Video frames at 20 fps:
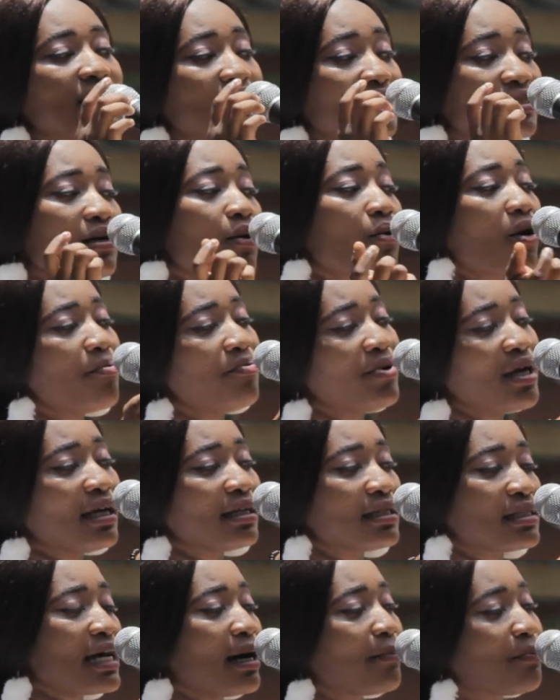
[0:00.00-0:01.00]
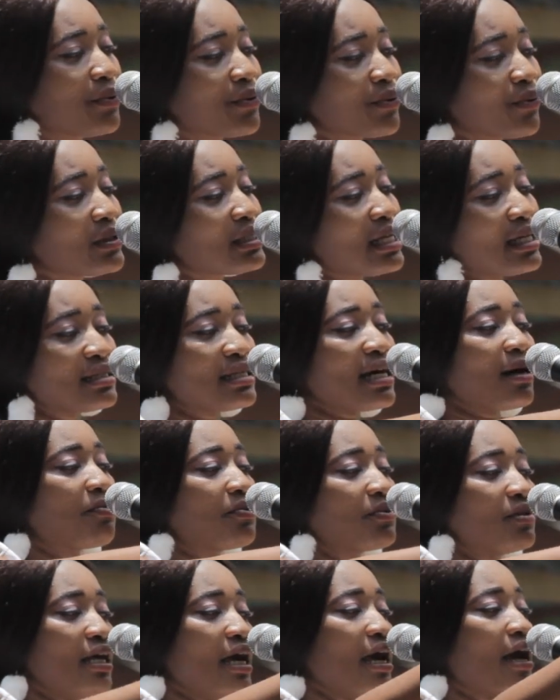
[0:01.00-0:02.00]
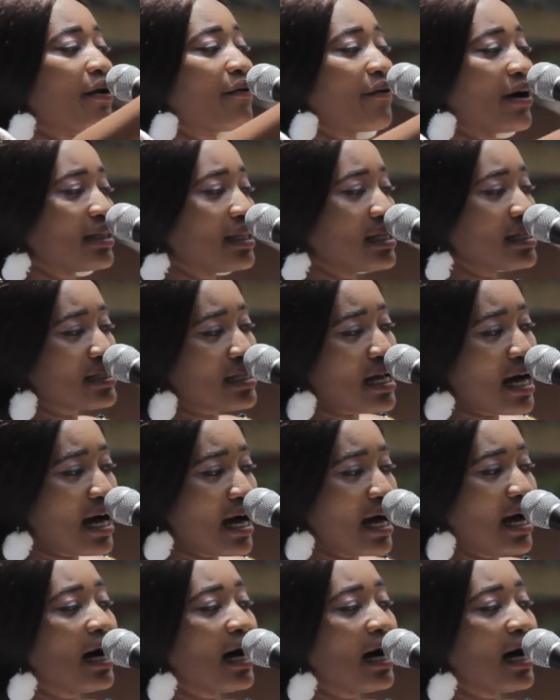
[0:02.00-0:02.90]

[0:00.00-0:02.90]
The saw a beer tap on the tap with the air running, sir.